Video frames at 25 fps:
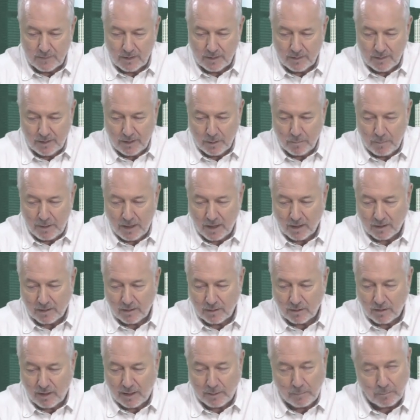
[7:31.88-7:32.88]
the
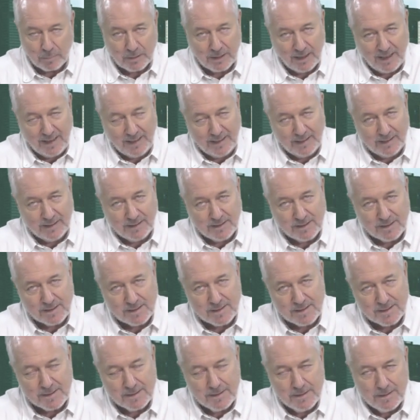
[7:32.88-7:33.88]
American Great
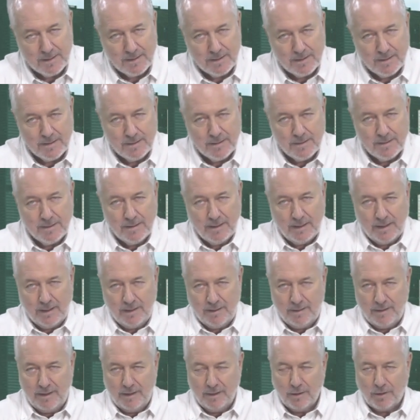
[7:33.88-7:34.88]
Plains
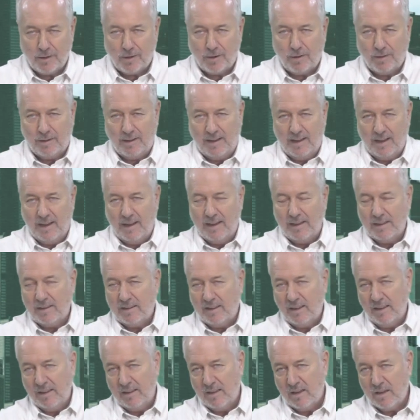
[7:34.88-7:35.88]
in the early
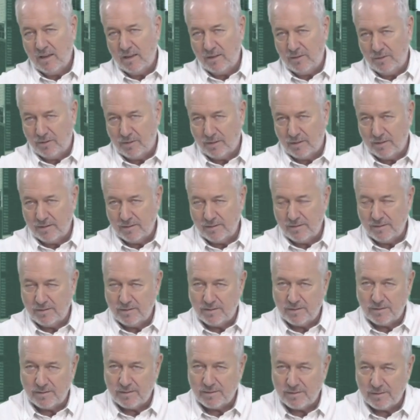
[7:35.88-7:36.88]

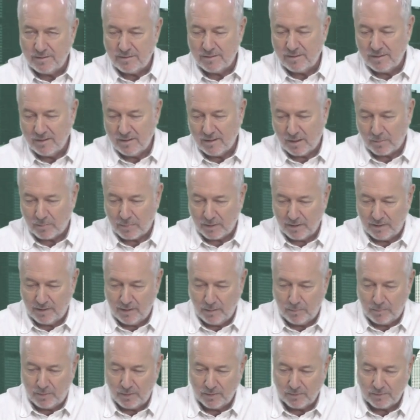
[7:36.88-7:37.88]
1800s, a
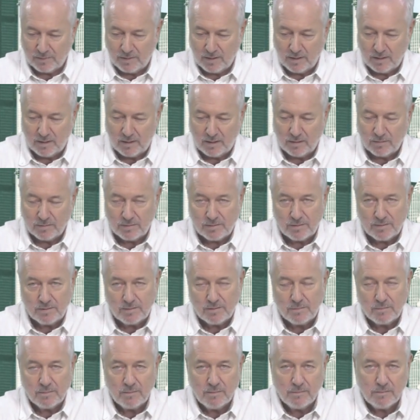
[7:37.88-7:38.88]
principios de
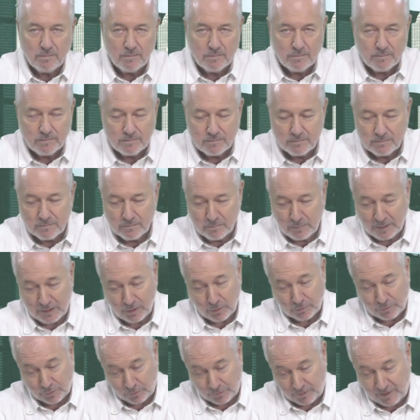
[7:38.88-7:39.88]
los
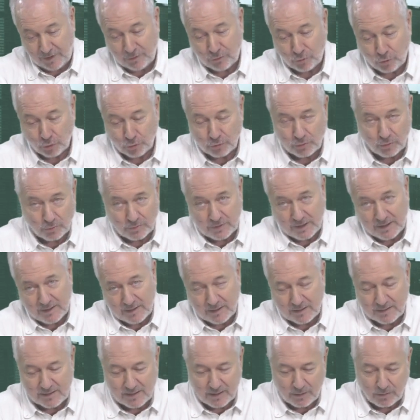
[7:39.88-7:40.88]
1800, o sea,
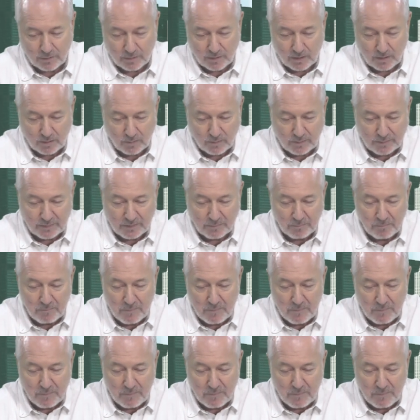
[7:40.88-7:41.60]
del siglo XIX,